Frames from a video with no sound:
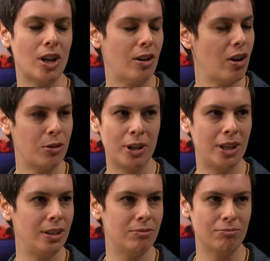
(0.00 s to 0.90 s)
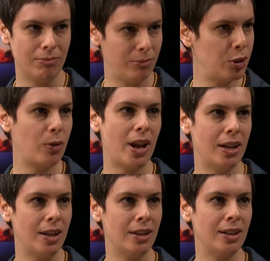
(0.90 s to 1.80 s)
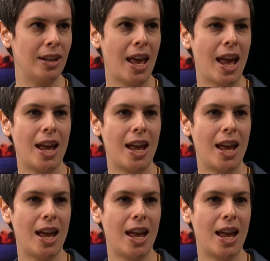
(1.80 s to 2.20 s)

I'd already created mm -hmm.